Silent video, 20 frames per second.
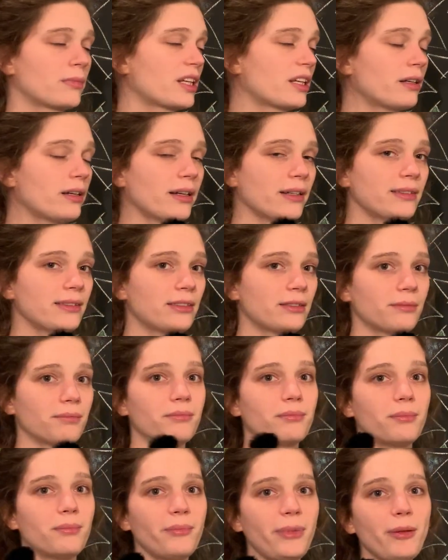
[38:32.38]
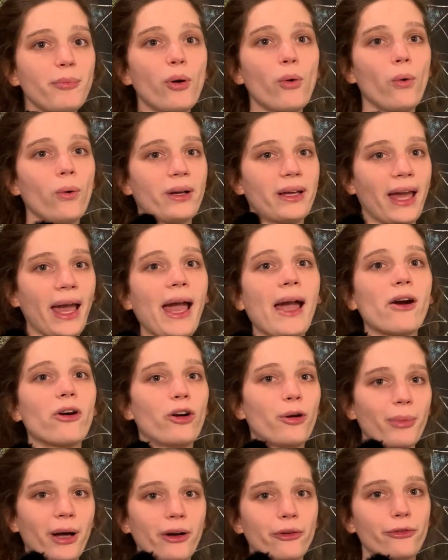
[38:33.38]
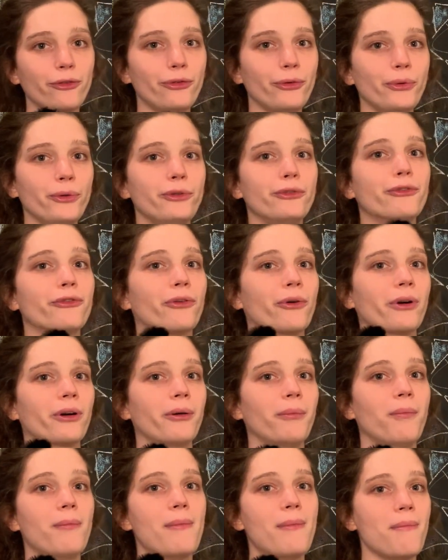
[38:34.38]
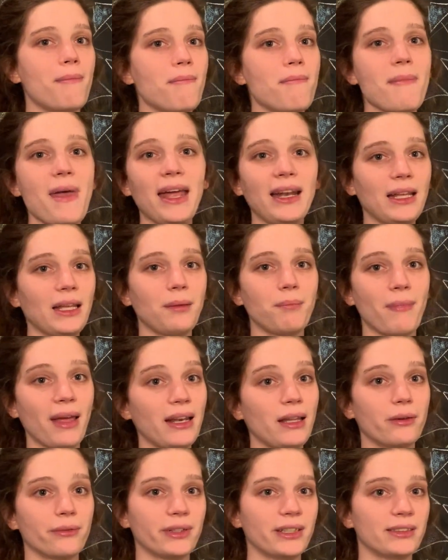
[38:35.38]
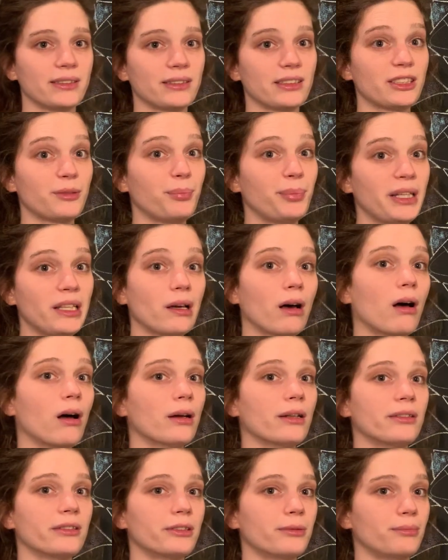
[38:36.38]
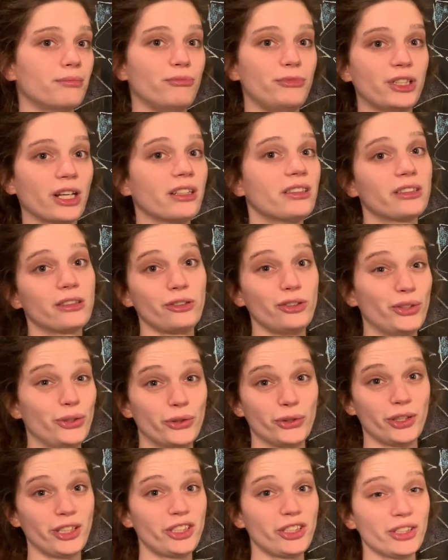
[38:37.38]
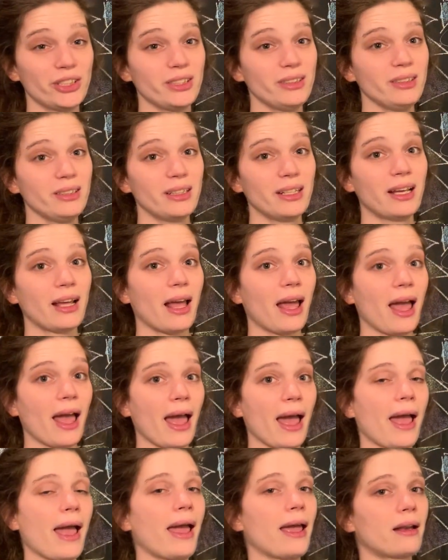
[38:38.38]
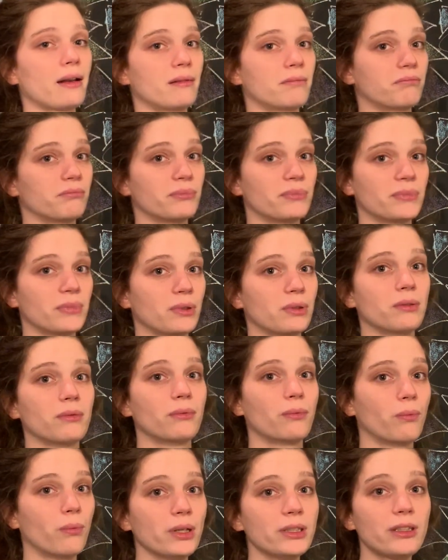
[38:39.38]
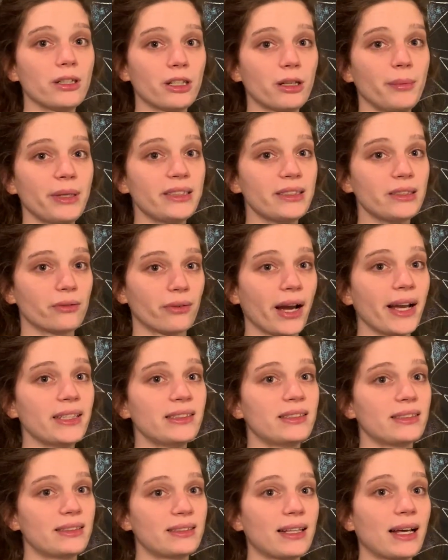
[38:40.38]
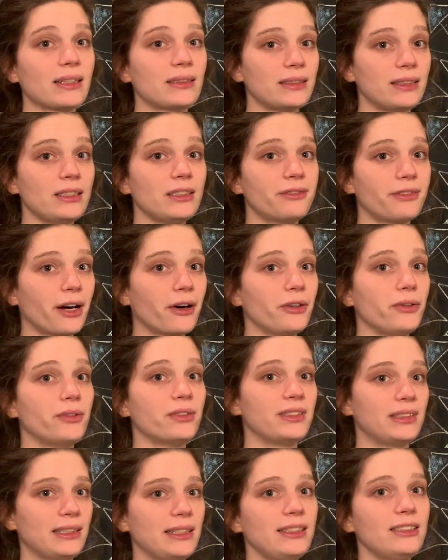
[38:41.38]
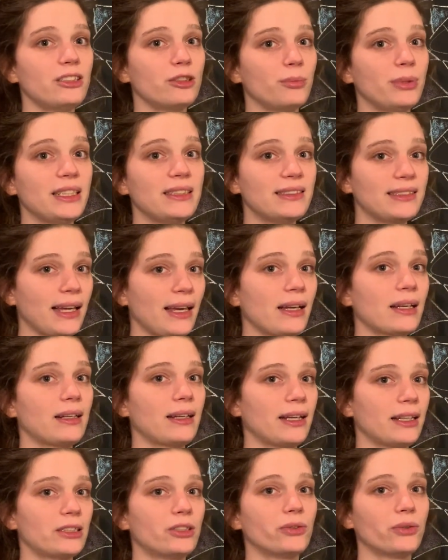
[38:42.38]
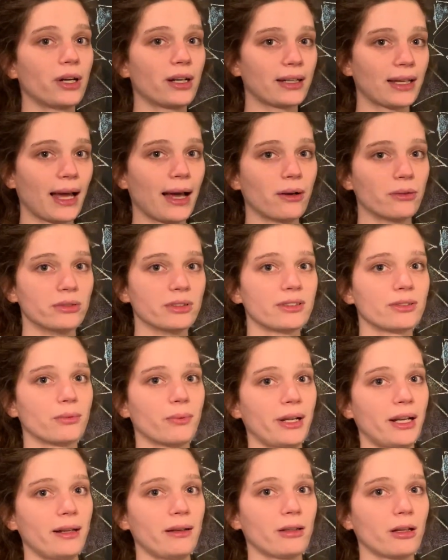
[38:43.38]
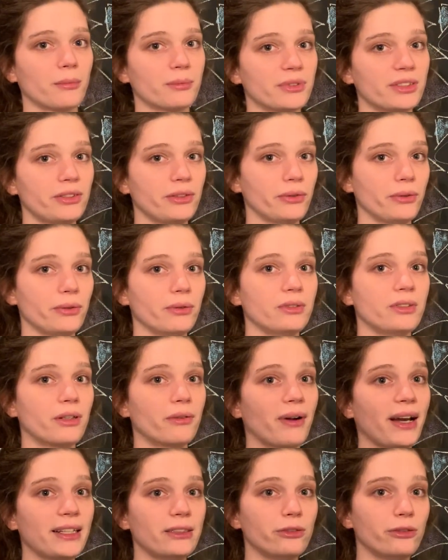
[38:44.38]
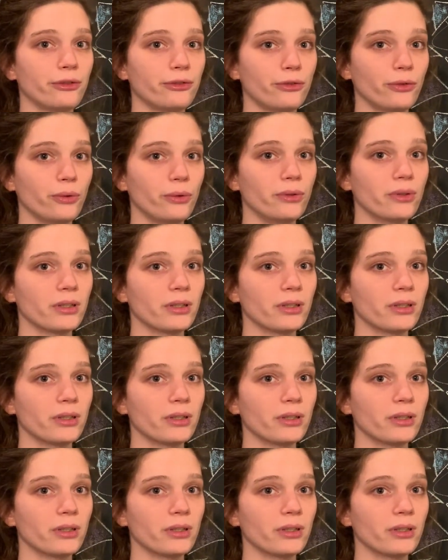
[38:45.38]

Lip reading: Because people care about food for many reasons beyond just nutrition. And what the committee writes is that these values need to be taken into account when it comes to the right to food.